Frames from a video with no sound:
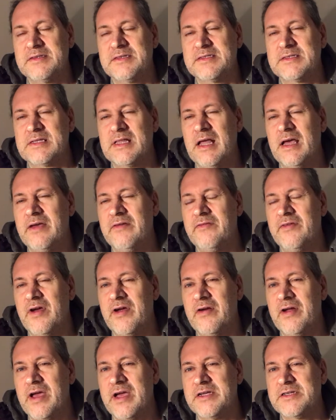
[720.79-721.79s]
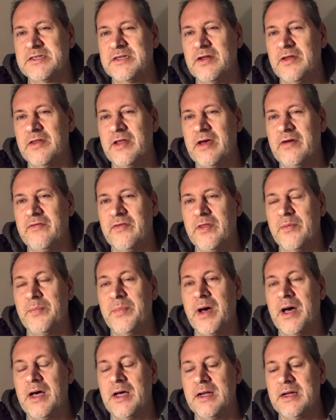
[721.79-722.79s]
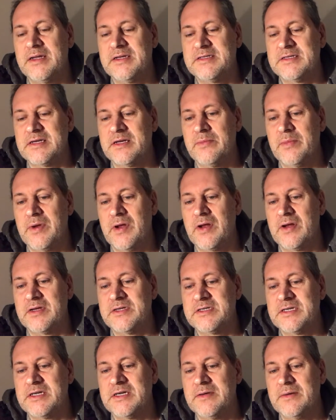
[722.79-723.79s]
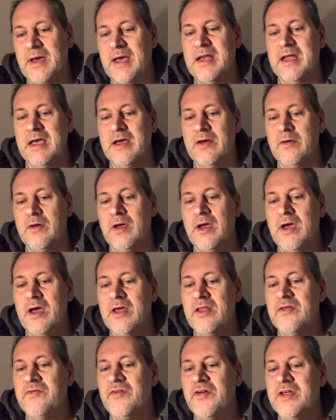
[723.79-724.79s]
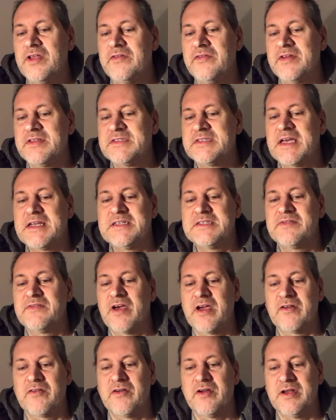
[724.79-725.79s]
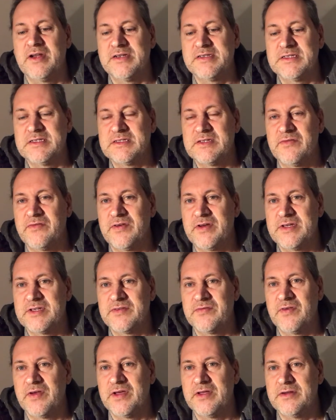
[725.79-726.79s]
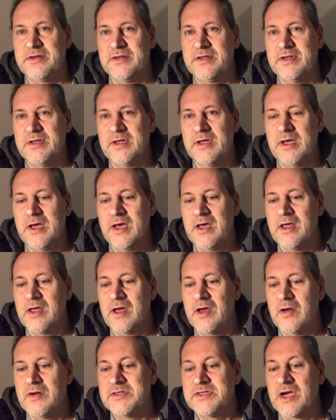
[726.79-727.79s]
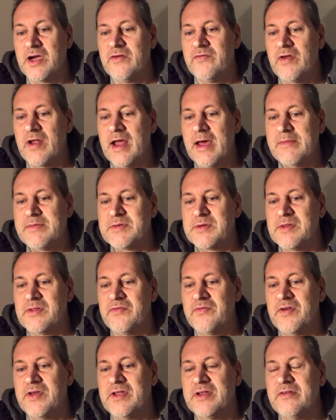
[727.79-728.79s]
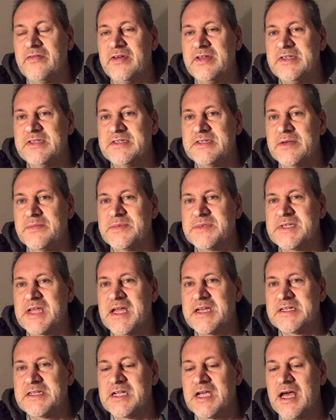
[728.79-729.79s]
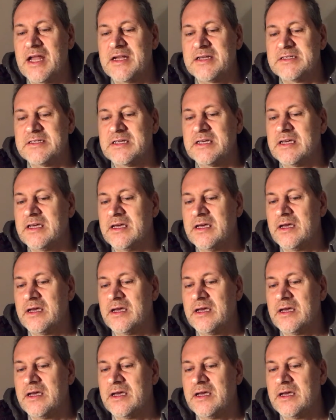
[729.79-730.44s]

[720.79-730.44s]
there's a slight variation on that for the Pali terminology. Anyhow, the field of unsatisfactoriness is the first field, which overlaps with the field of insubstantiality,